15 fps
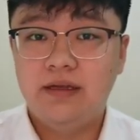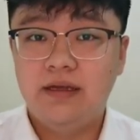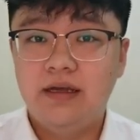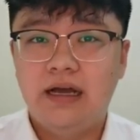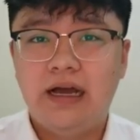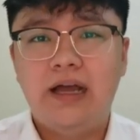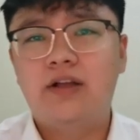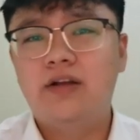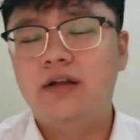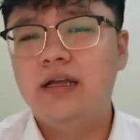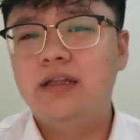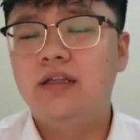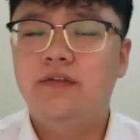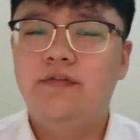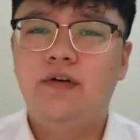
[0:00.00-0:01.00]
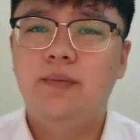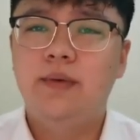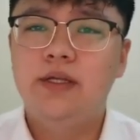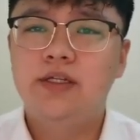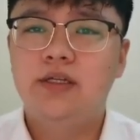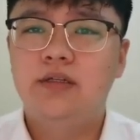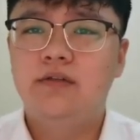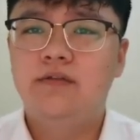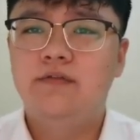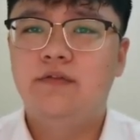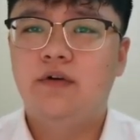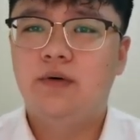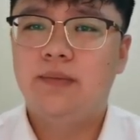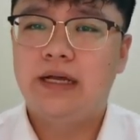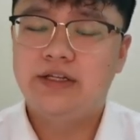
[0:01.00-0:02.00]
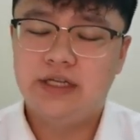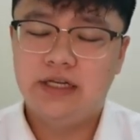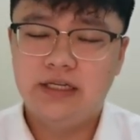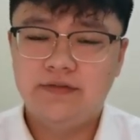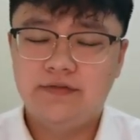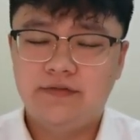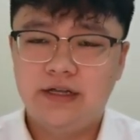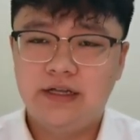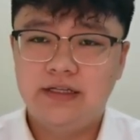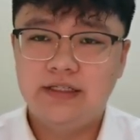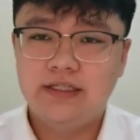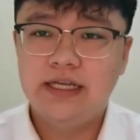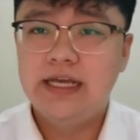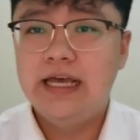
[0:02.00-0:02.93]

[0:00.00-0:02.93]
I collect information from my Chinese friend